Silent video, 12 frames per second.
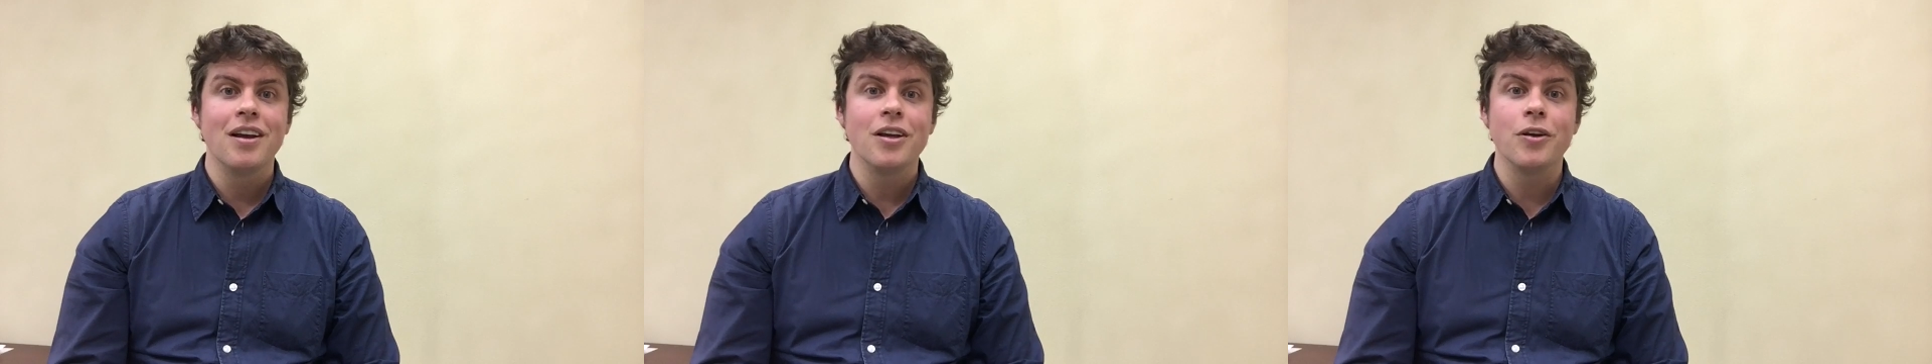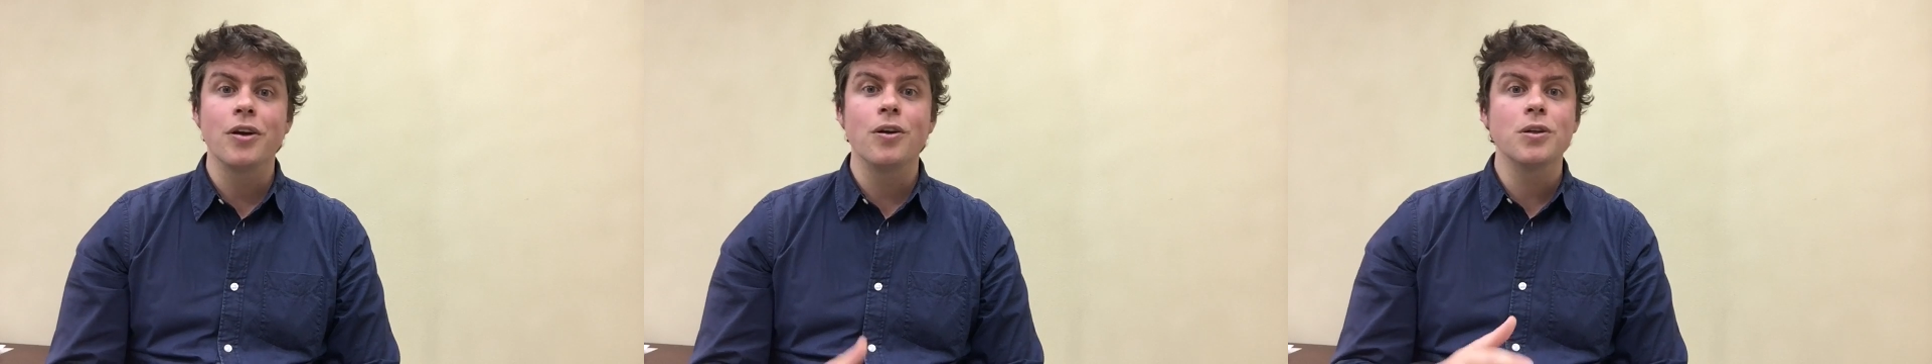
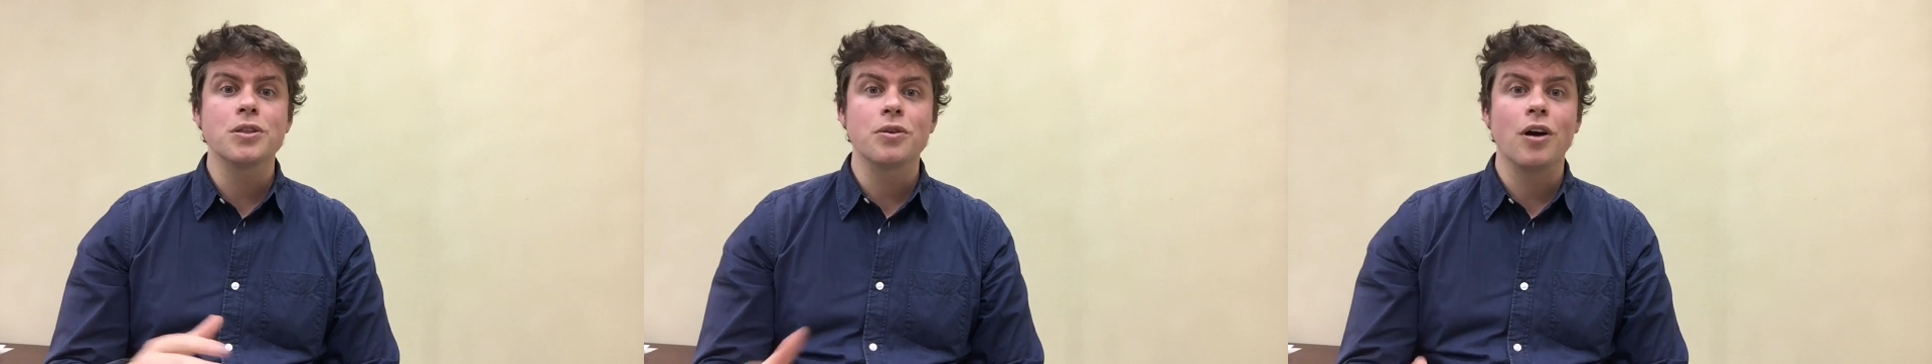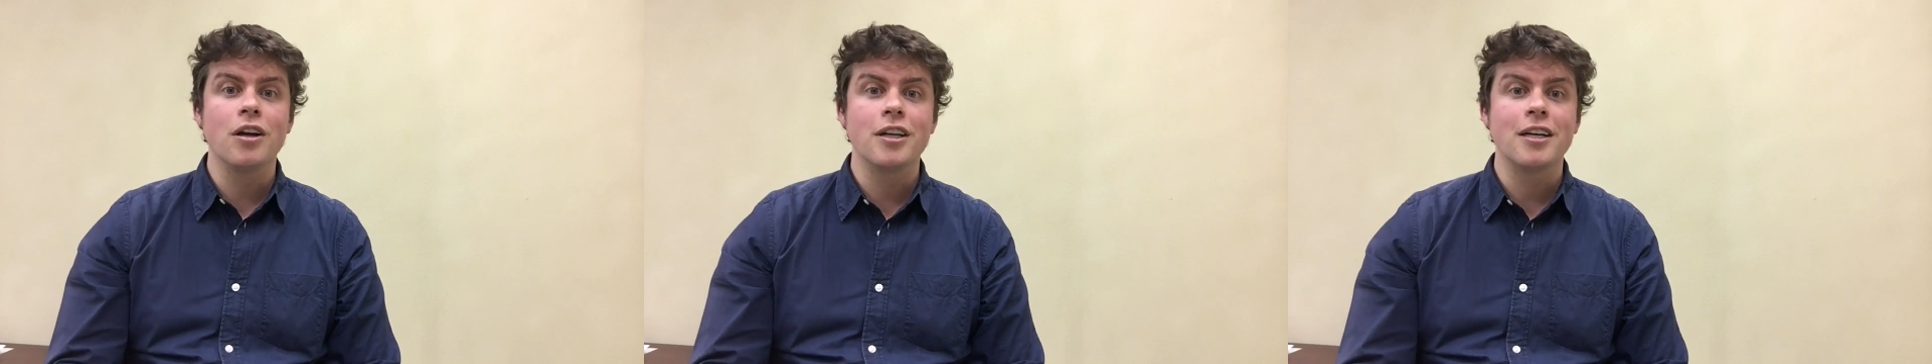You can also
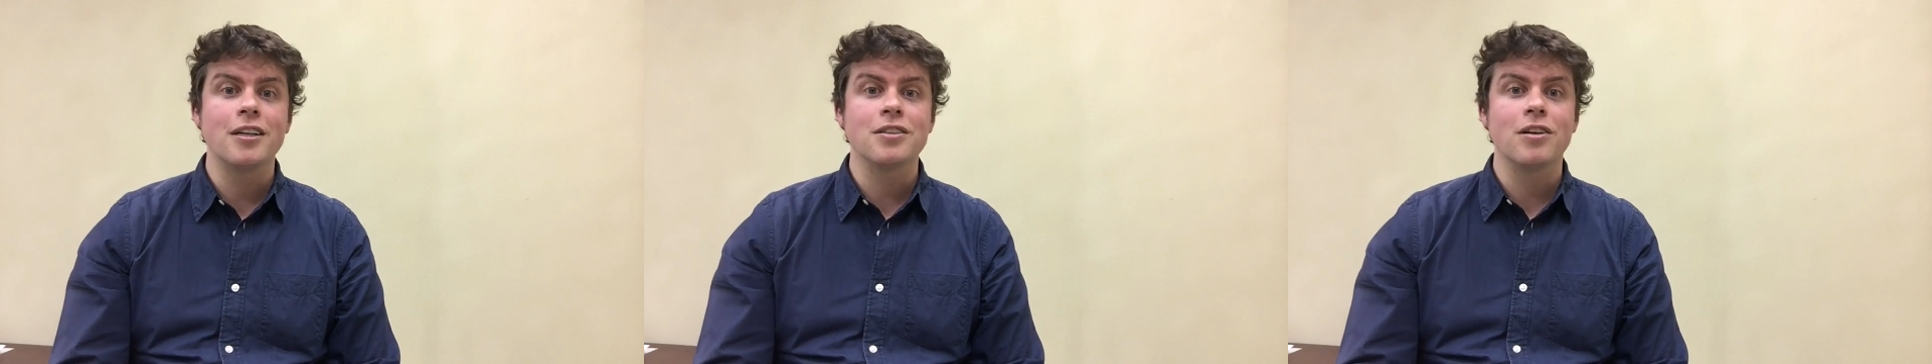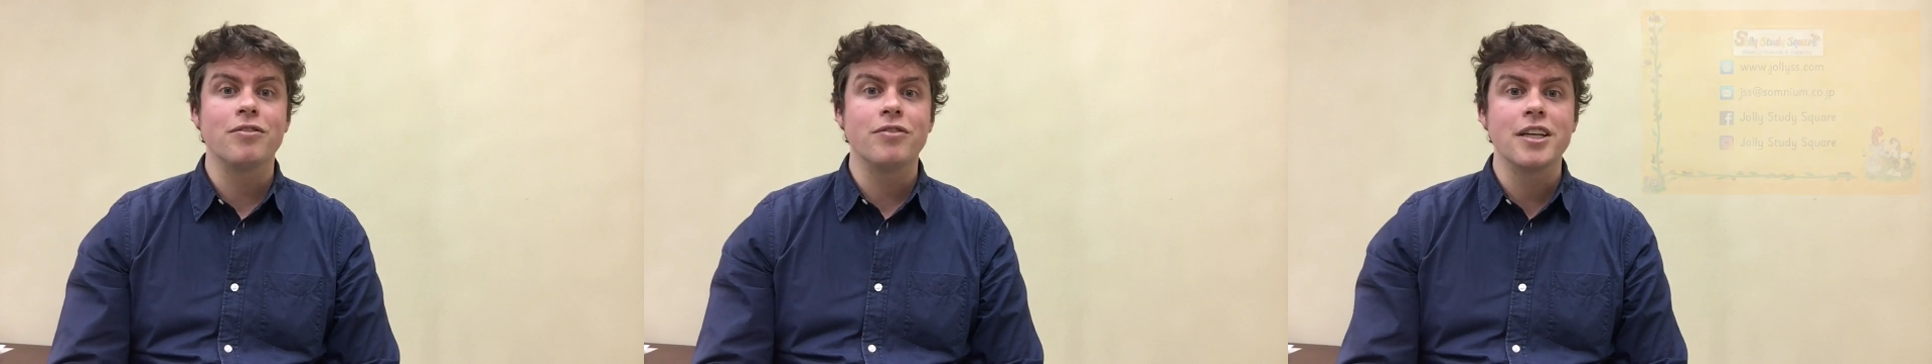contact us
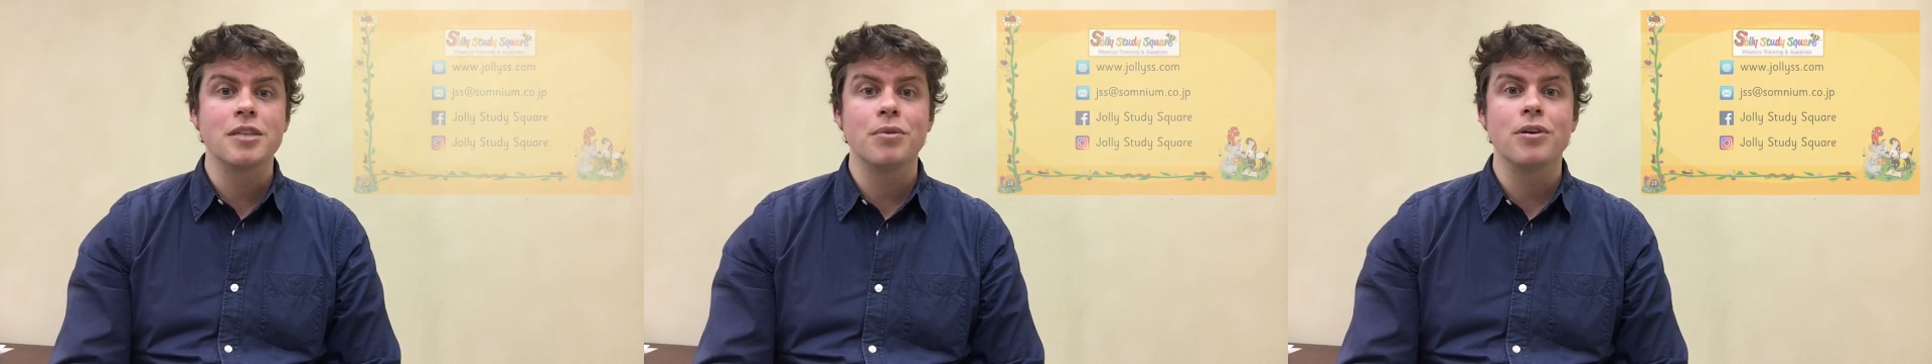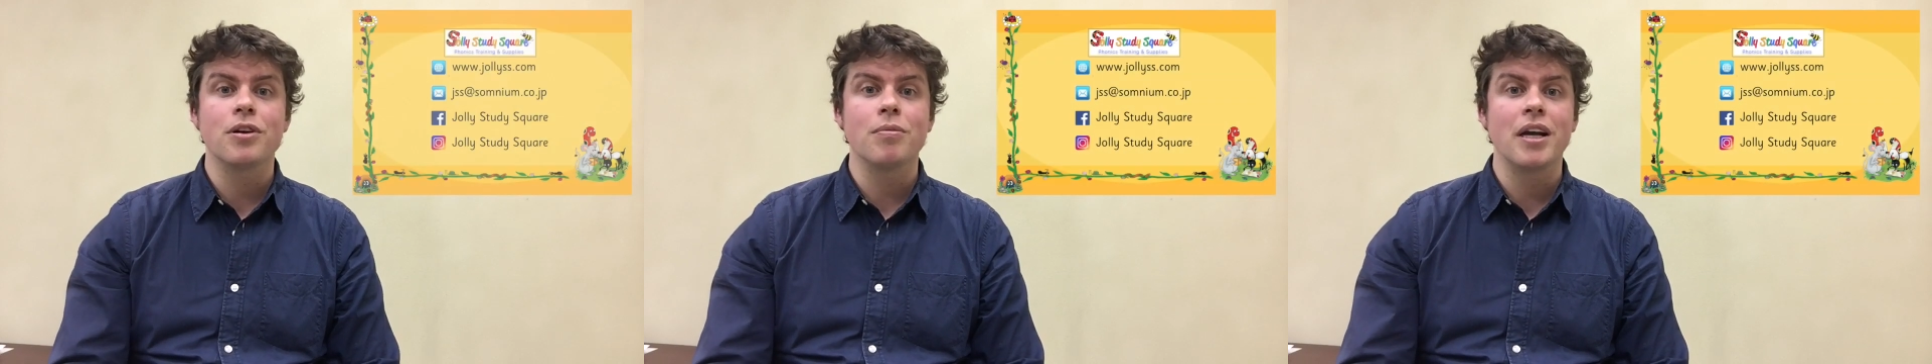on
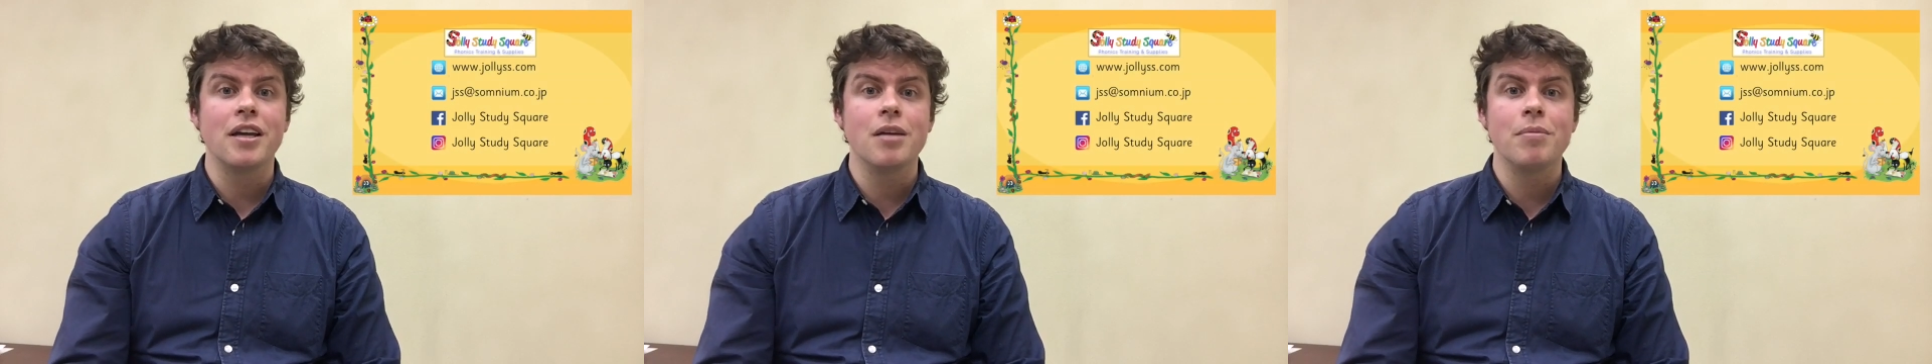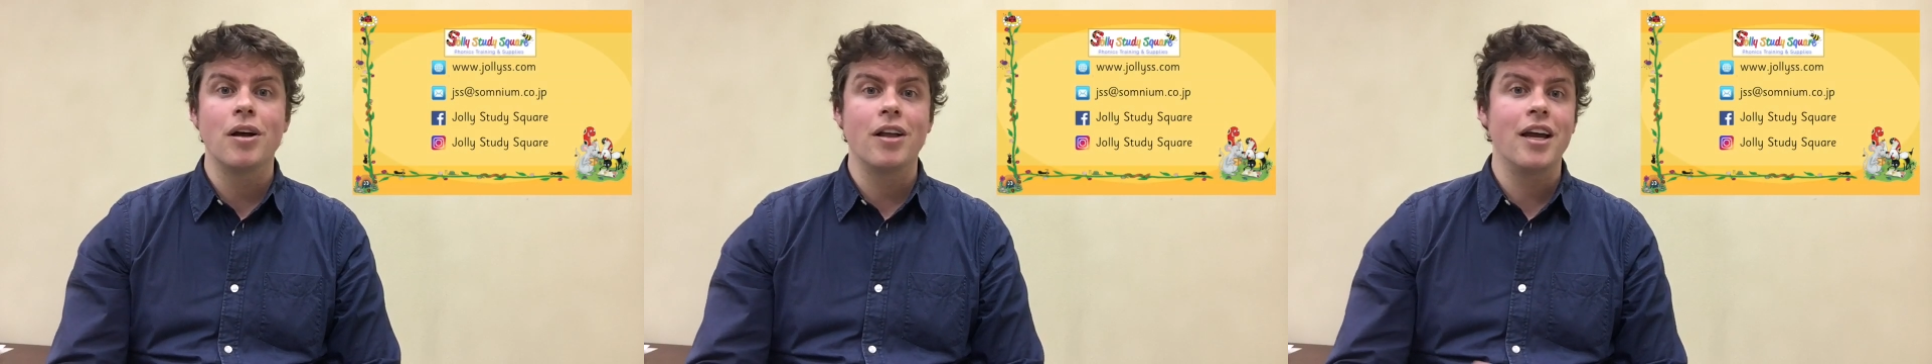Facebook or by email